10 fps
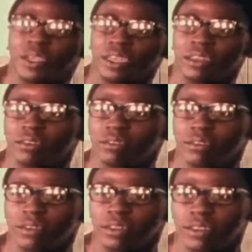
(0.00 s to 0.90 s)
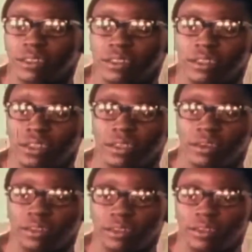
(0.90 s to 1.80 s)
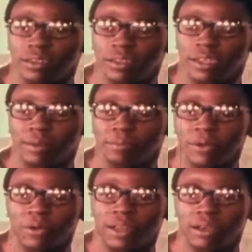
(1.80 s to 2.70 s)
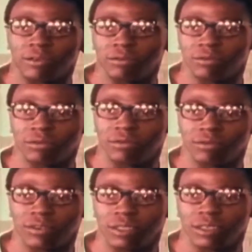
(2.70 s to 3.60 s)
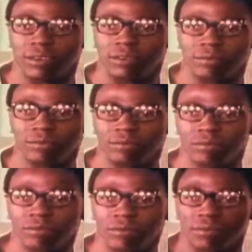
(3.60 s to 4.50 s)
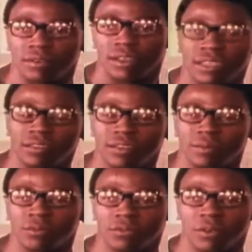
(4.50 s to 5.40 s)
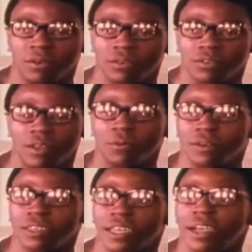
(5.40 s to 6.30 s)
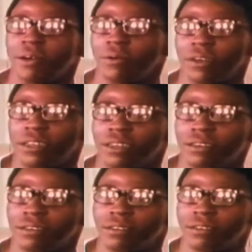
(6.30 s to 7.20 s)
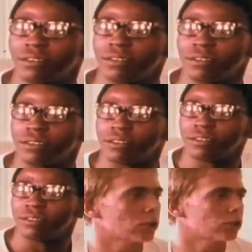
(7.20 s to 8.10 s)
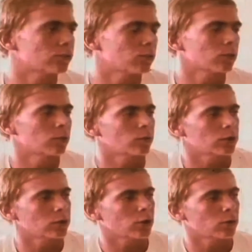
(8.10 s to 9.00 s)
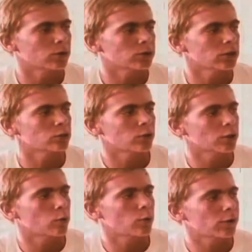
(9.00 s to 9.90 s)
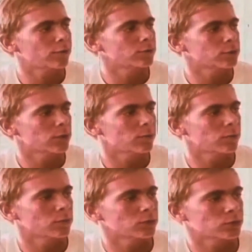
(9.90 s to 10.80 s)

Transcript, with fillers: weed and uh, got burned out, and I needed something strong, so I went to heroin. Well, I started smoking weed, you know, because I was running away from some,